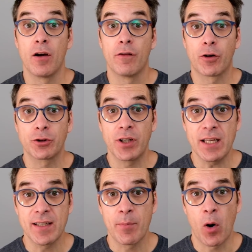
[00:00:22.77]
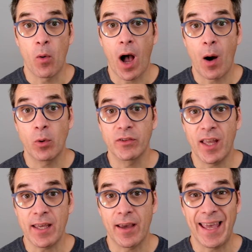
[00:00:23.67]
For today's demo, I will
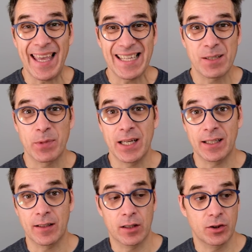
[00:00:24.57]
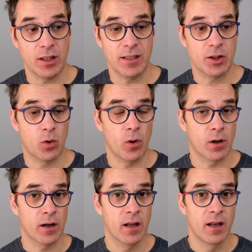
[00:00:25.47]
take an ASP.NET .NET
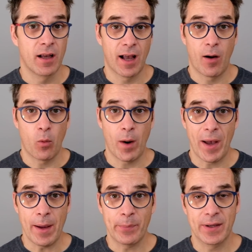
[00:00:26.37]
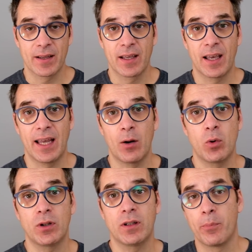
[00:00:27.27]
Core web app and I
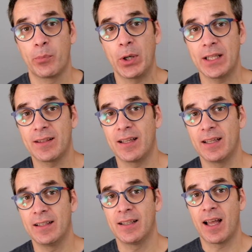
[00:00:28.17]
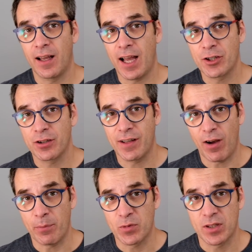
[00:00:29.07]
will put it in Azure
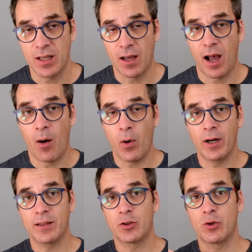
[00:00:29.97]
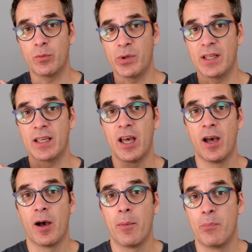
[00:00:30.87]
DevOps. I want it to be
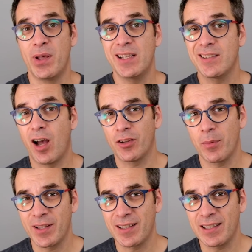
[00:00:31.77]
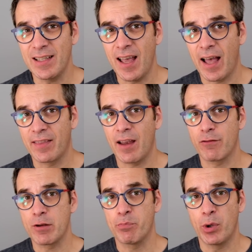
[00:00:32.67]
built automatically at
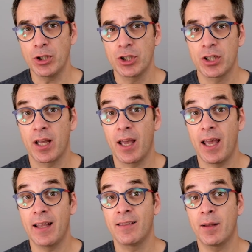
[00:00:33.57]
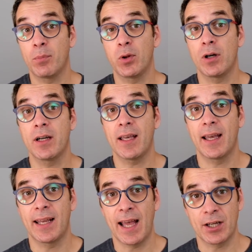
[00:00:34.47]
every push and deploy
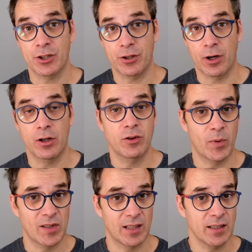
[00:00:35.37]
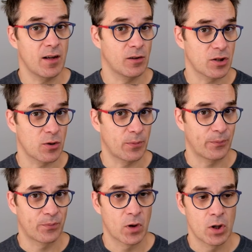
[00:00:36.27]
in Azure automatically also.
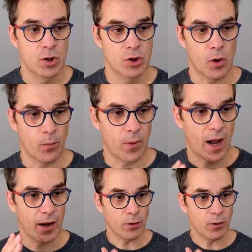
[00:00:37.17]
So I